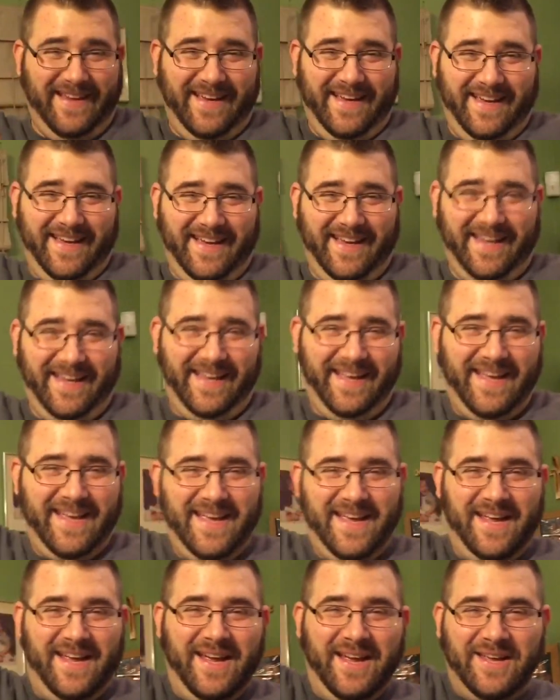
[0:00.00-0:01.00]
what is
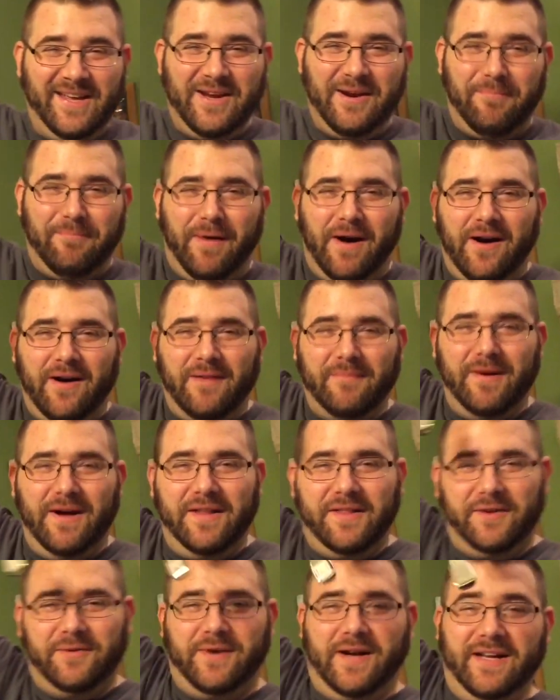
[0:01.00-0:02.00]
this? Your bar
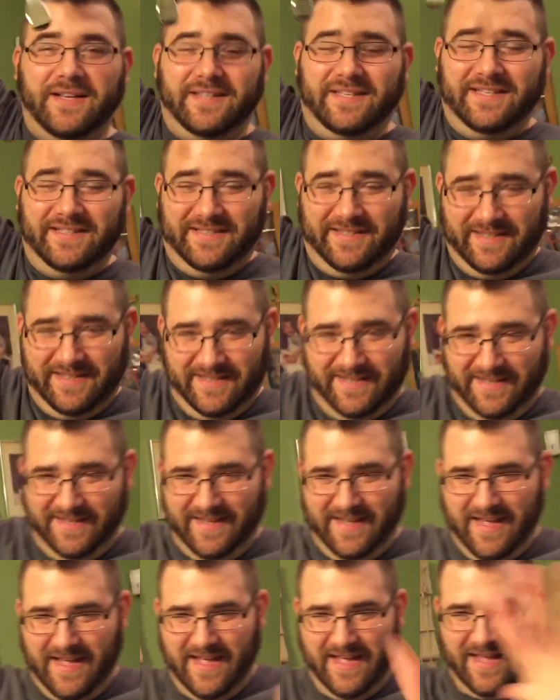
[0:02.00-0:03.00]
mother wants. Me?
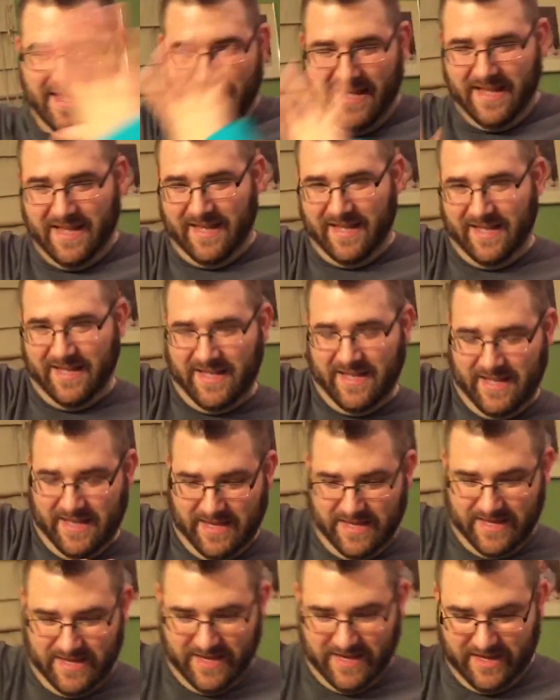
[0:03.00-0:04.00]
Oh, I'll
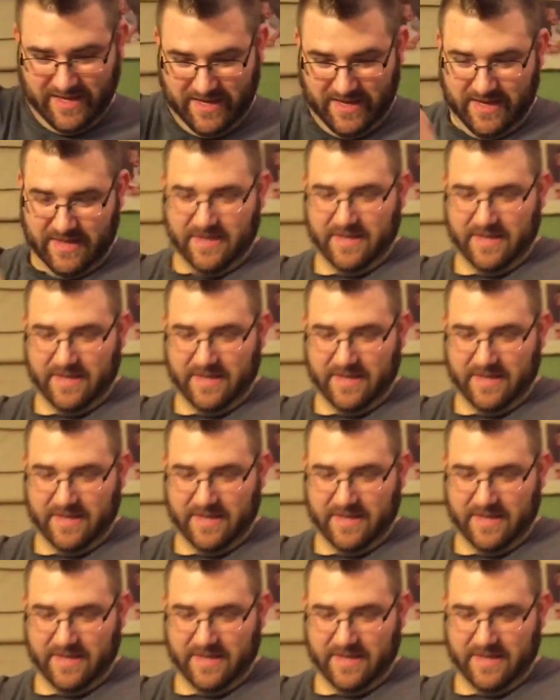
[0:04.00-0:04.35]
tell Slenderman to come